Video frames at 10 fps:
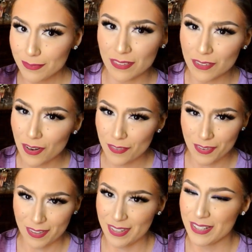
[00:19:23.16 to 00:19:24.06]
love
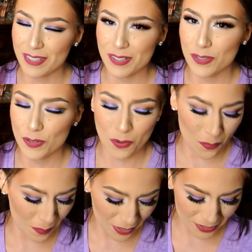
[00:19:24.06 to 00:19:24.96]
these so
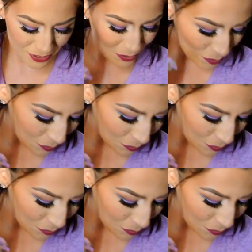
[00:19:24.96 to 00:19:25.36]
much, so